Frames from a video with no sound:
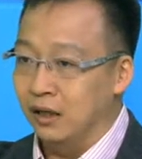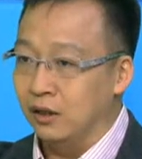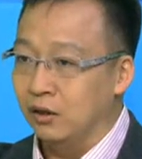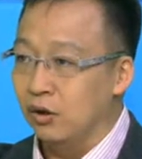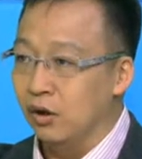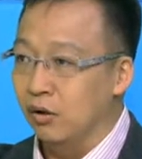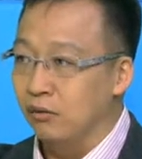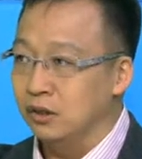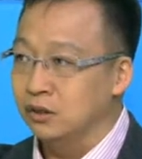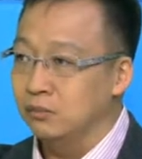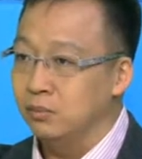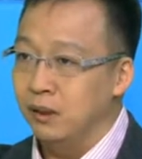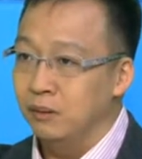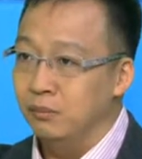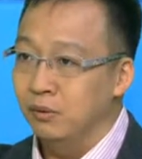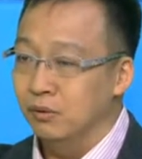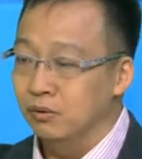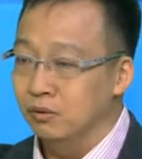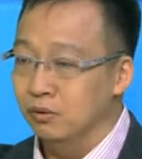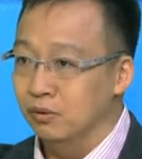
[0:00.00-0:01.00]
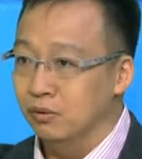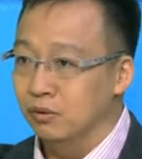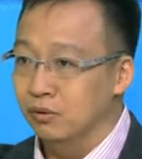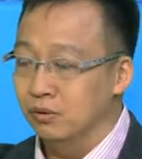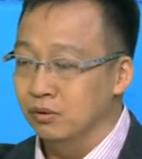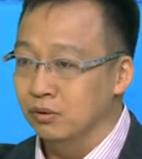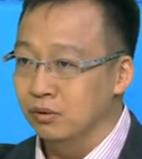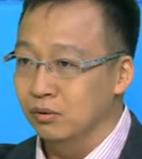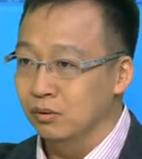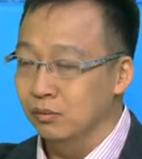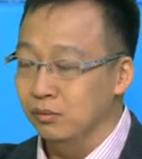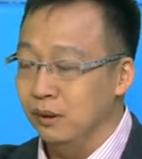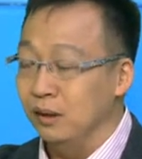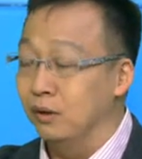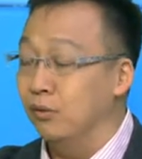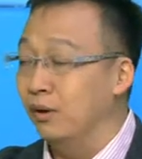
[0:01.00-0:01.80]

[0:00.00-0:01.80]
encourage people to be